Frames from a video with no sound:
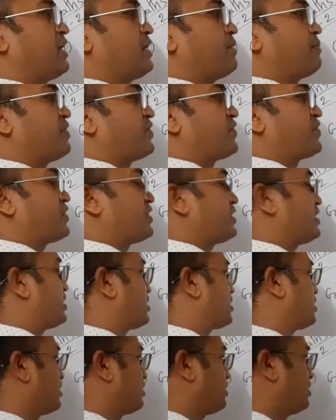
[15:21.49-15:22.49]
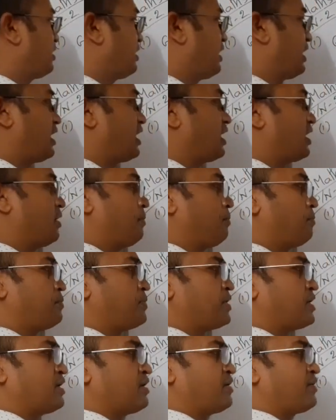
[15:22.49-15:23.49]
ABC are A,
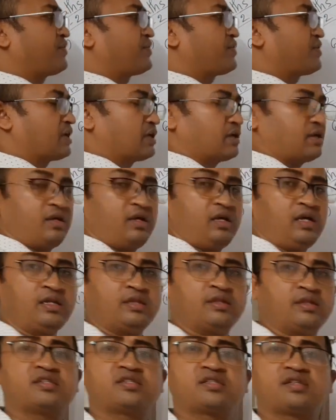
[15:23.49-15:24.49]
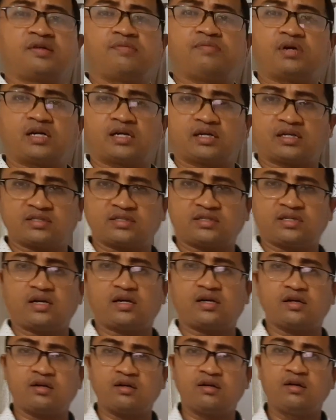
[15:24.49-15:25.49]
B, C. These 3 vertex
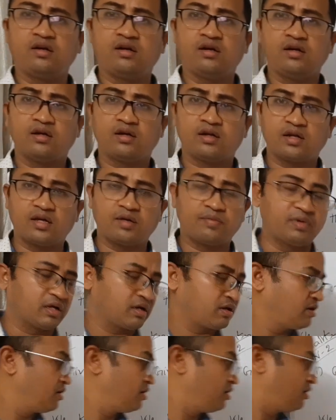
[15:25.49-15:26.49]
are given.